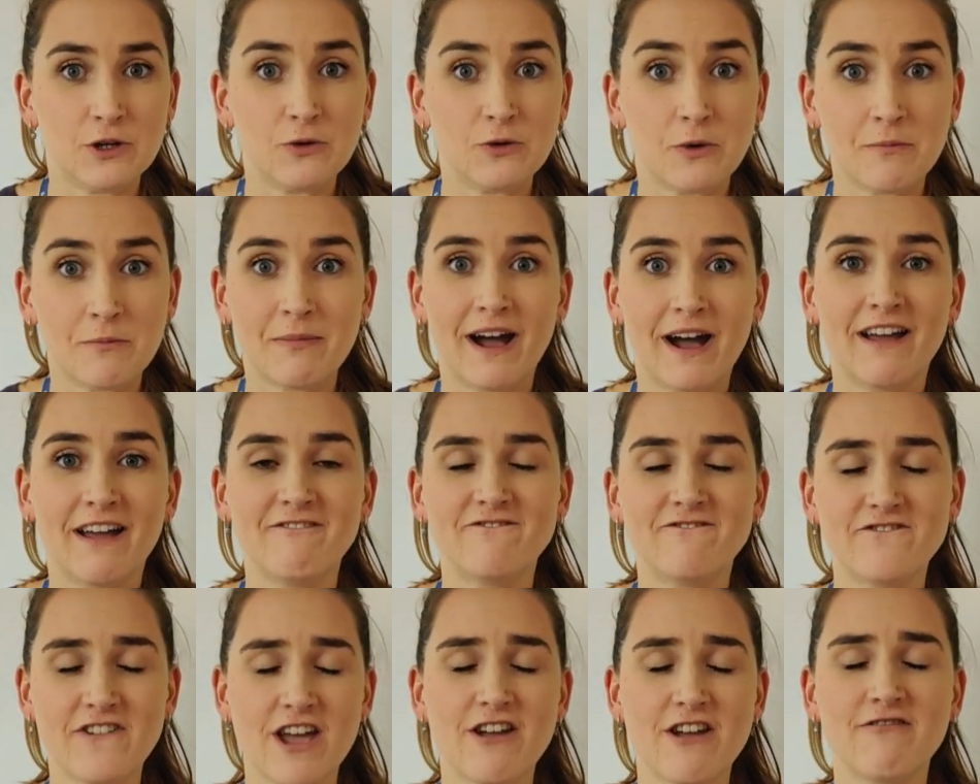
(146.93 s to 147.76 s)
You were
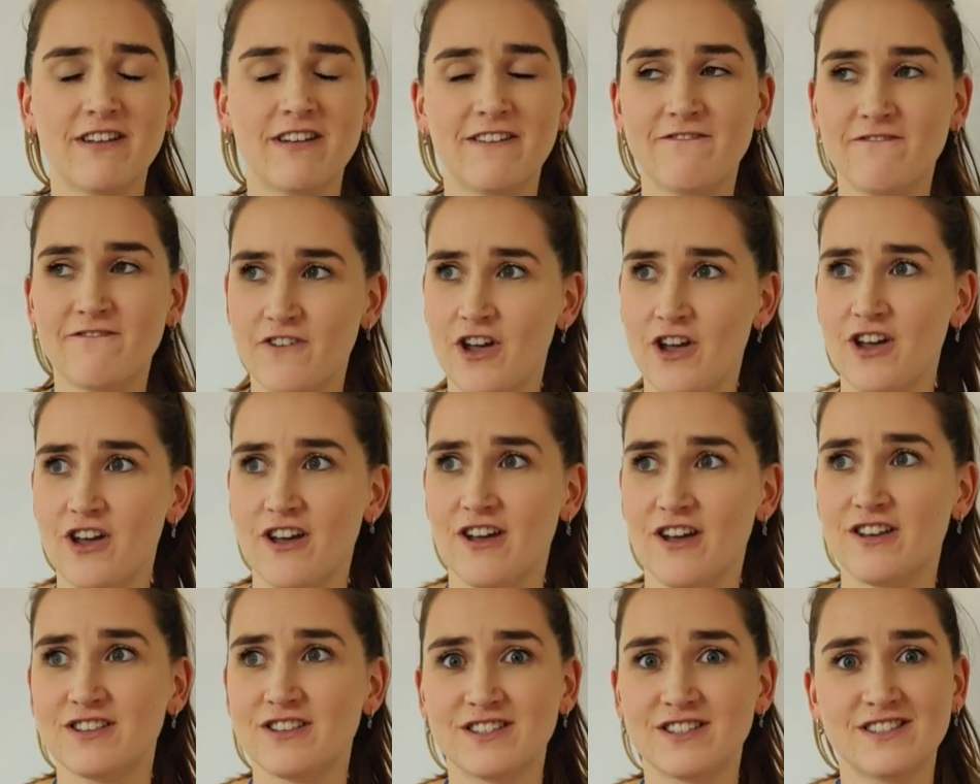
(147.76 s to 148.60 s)
my very
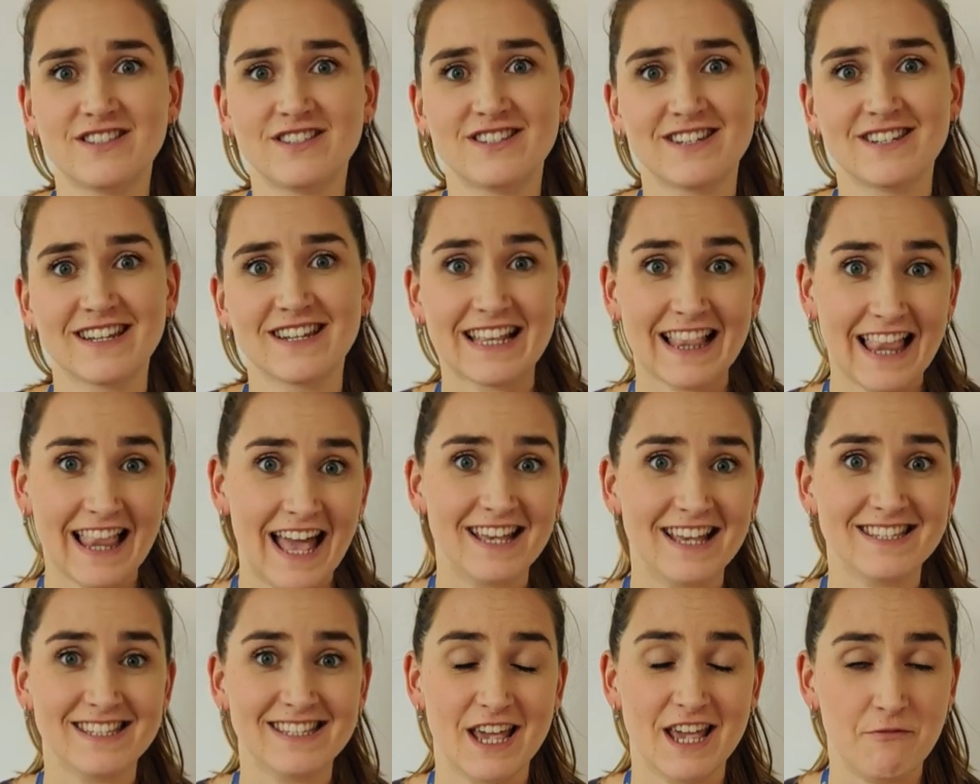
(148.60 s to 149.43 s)
first
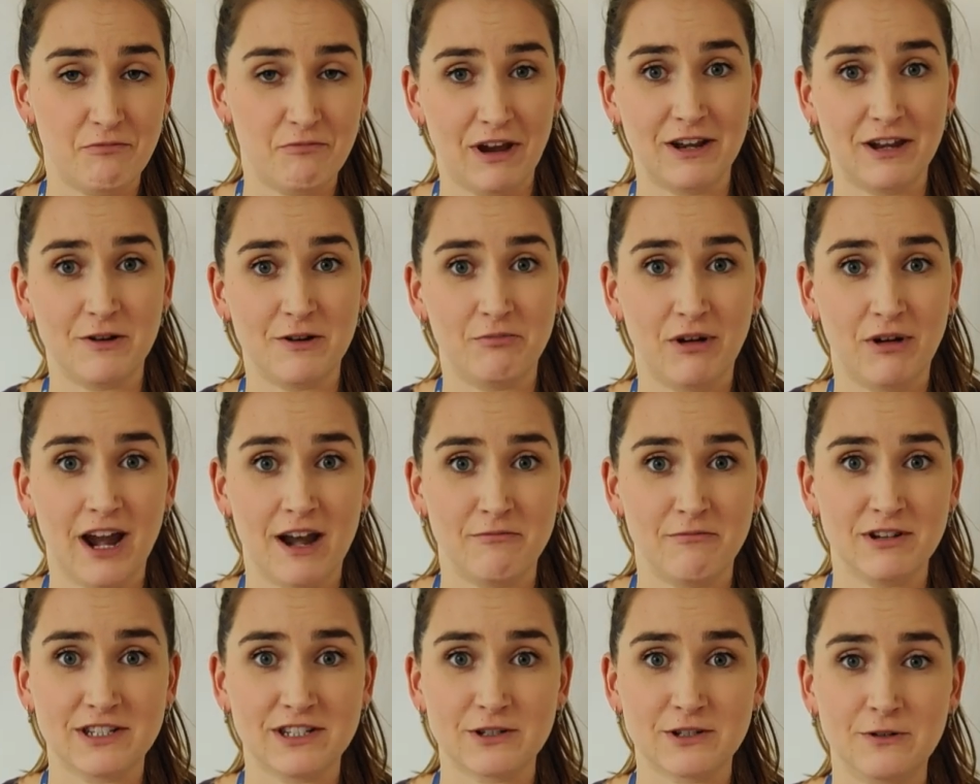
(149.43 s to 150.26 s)
class at Bricknell
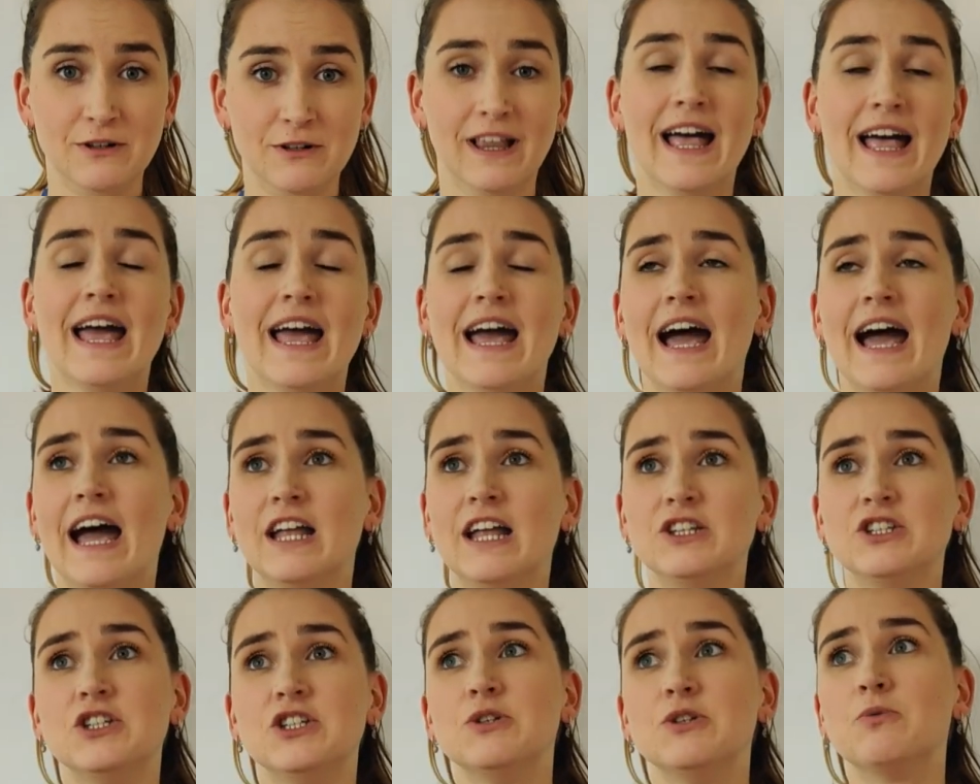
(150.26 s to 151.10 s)
Primary School
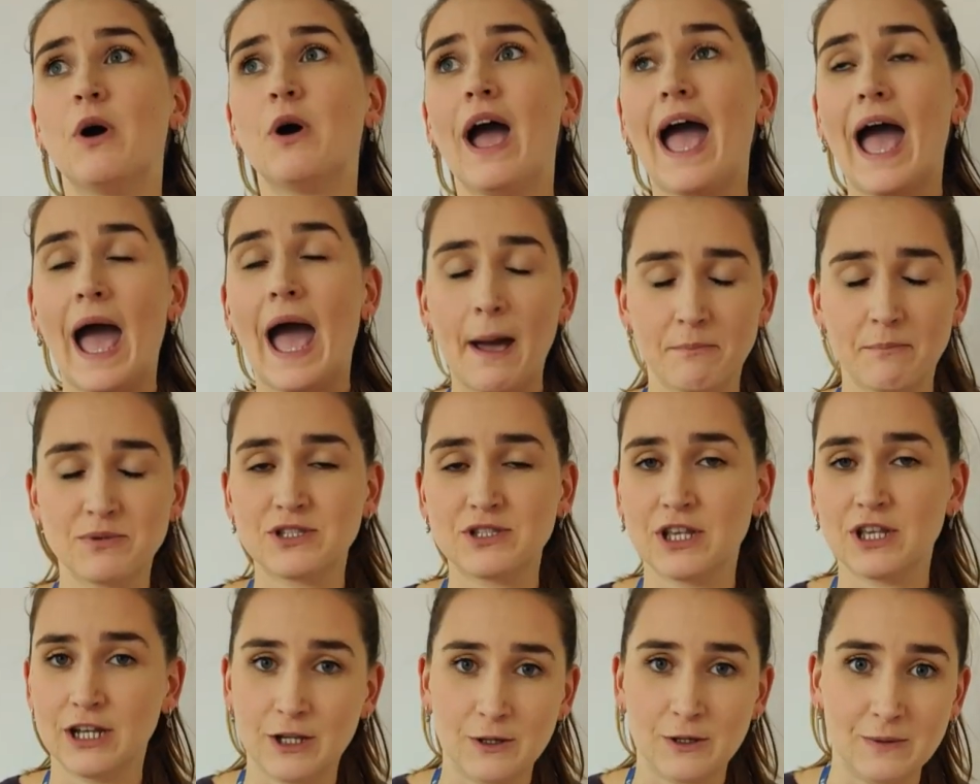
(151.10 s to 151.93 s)
and you were
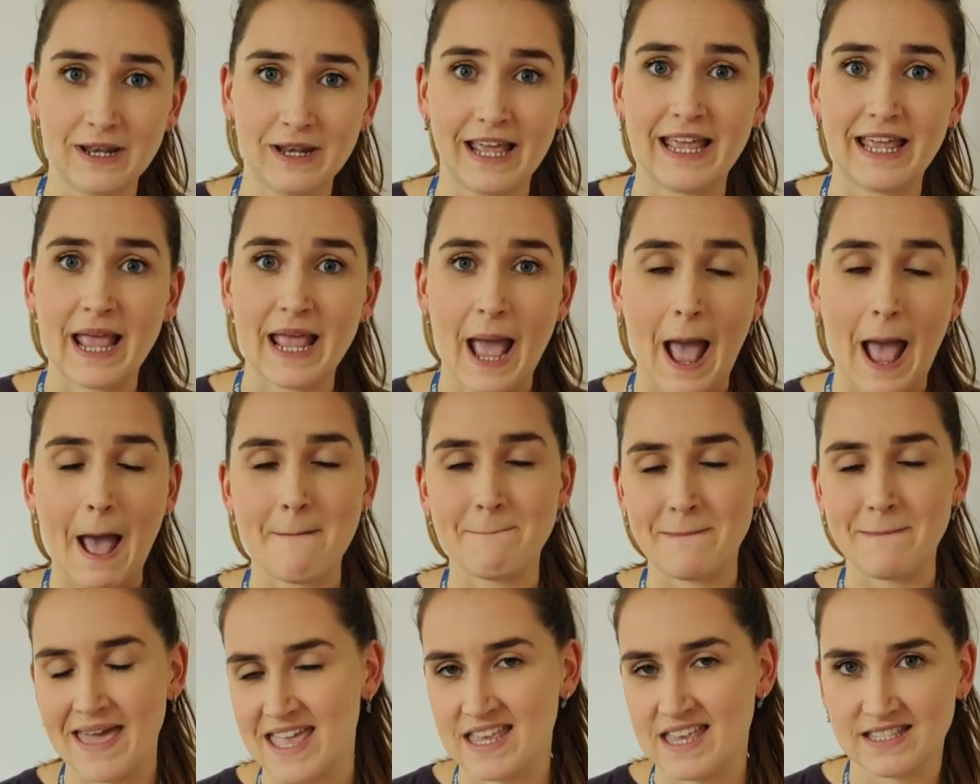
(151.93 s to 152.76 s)
absolutely
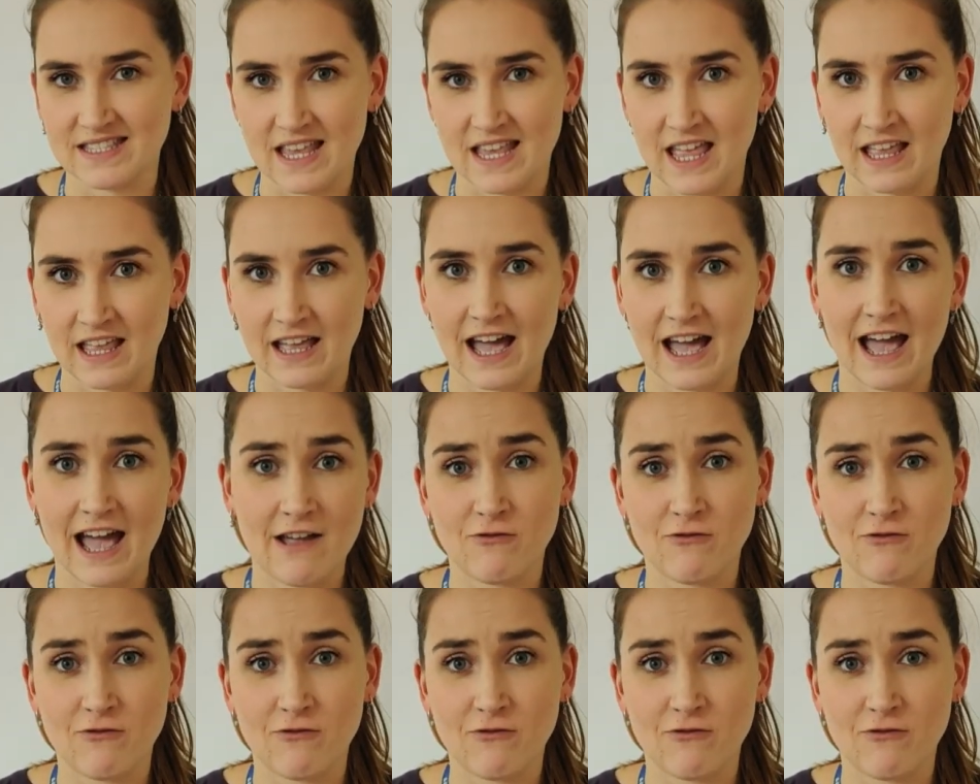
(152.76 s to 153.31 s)
amazing.